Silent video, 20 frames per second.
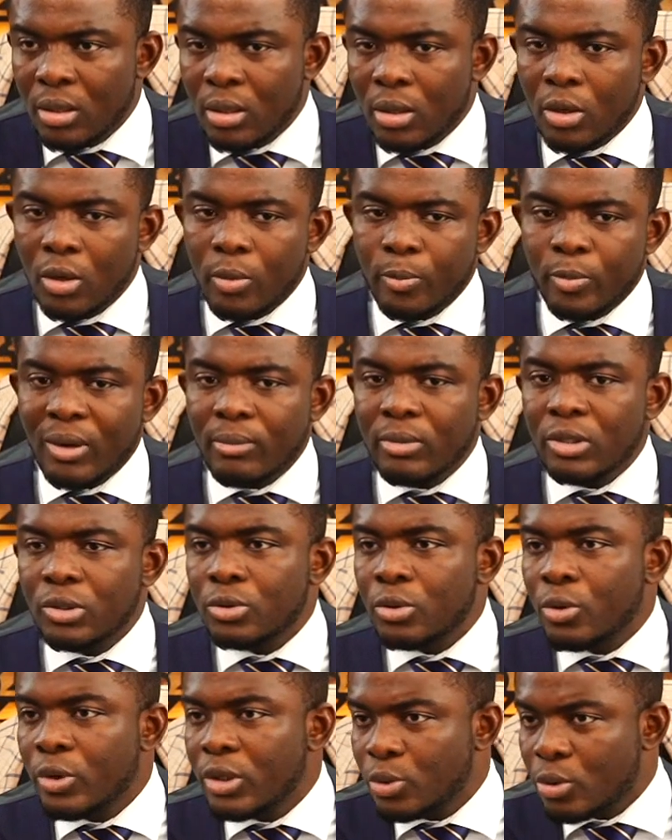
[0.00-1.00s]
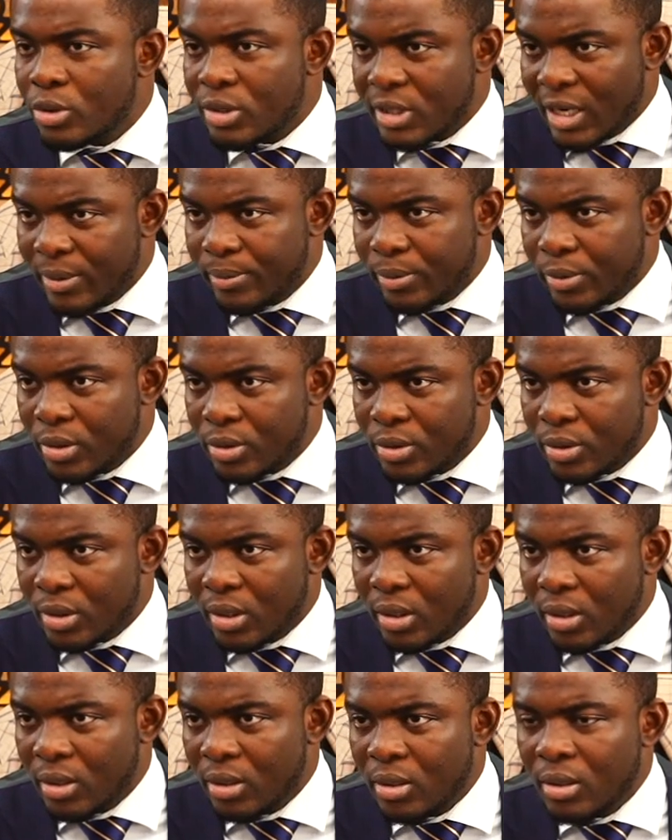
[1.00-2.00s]
or probably going to Cyprus,
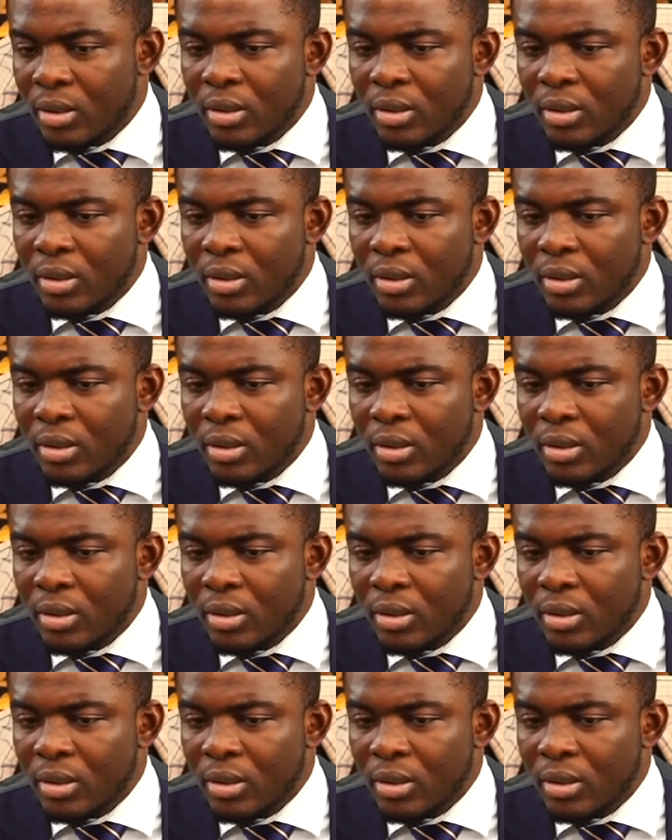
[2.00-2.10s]
okay?